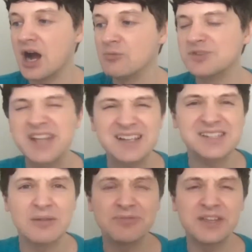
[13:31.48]
was that
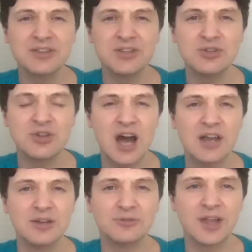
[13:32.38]
something that you kind
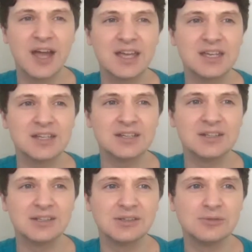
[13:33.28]
of like
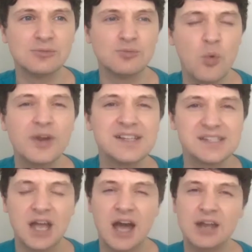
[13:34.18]
wanted to
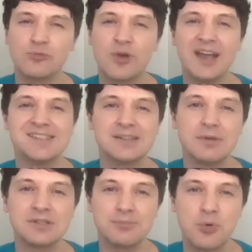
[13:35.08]
kind of raise
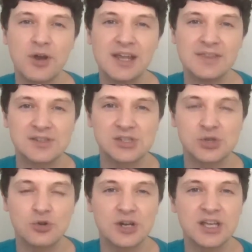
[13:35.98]
as a point in this
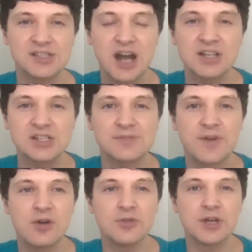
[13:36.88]
story? Because I just
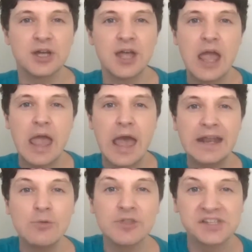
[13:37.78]
felt that
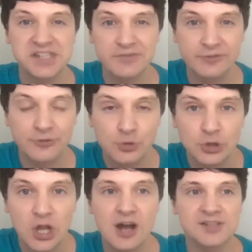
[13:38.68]
anyone that suffered through
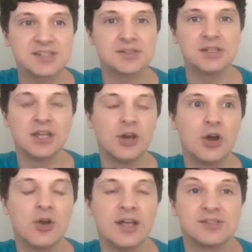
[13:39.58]
loss, you
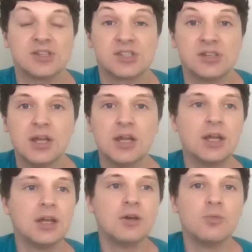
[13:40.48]
know, it's just
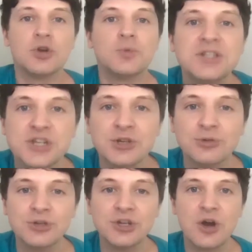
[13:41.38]
what do we do?
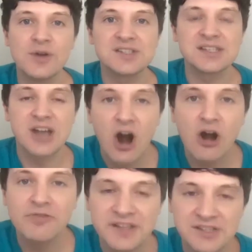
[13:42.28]
You know, it's it's a
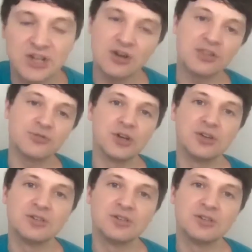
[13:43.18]
hard thing to go through.